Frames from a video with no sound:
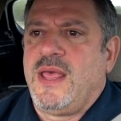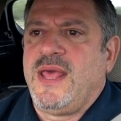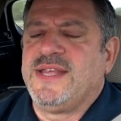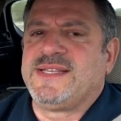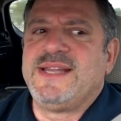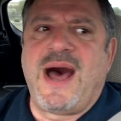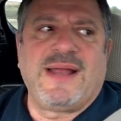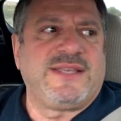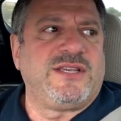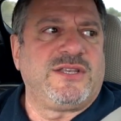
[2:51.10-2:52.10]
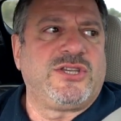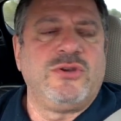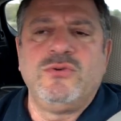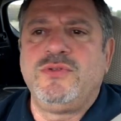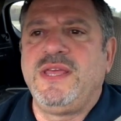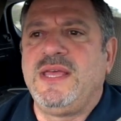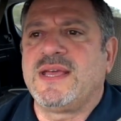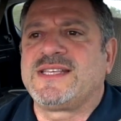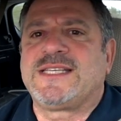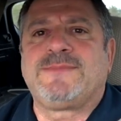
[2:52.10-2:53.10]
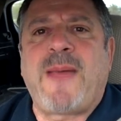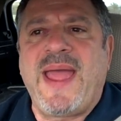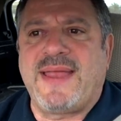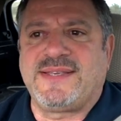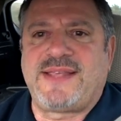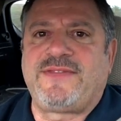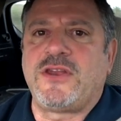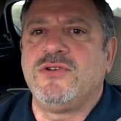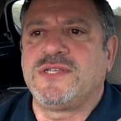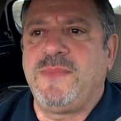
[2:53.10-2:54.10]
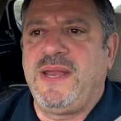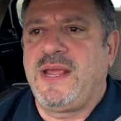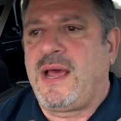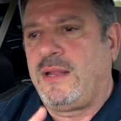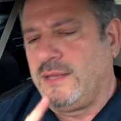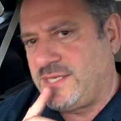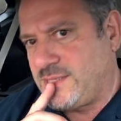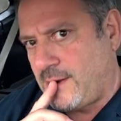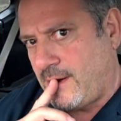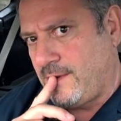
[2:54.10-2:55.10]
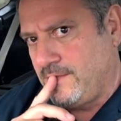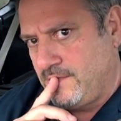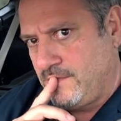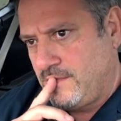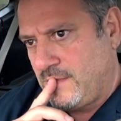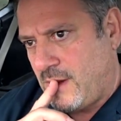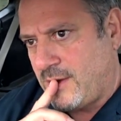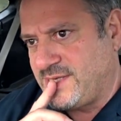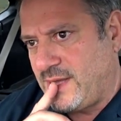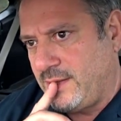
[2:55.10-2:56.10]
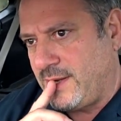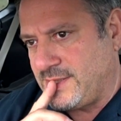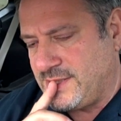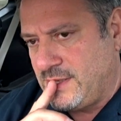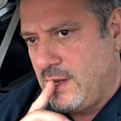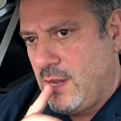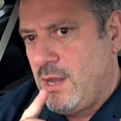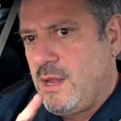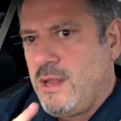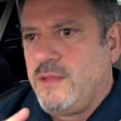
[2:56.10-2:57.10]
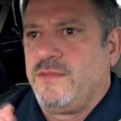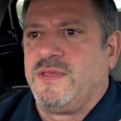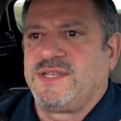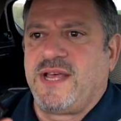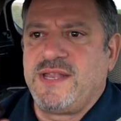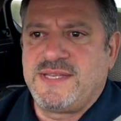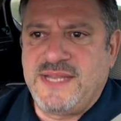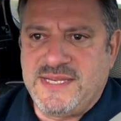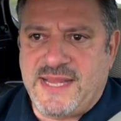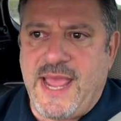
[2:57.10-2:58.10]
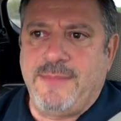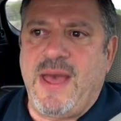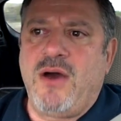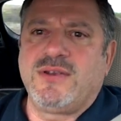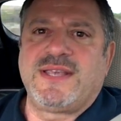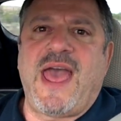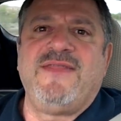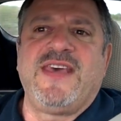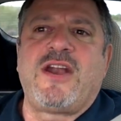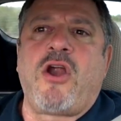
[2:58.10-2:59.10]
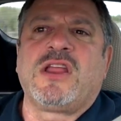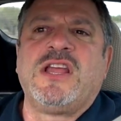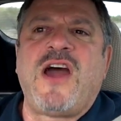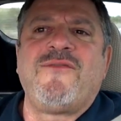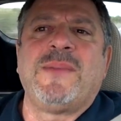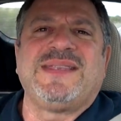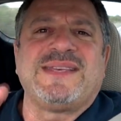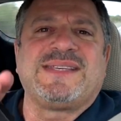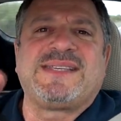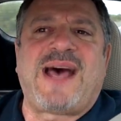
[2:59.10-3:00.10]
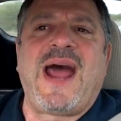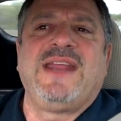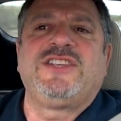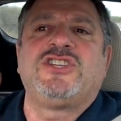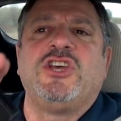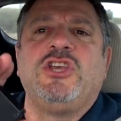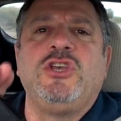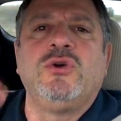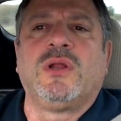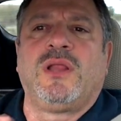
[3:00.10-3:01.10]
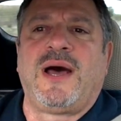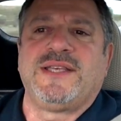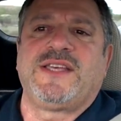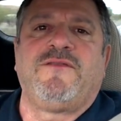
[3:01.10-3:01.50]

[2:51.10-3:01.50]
it is not to the expanse that the news media outlets are, are telling us. The sun disease came out, and then our government decided to utilize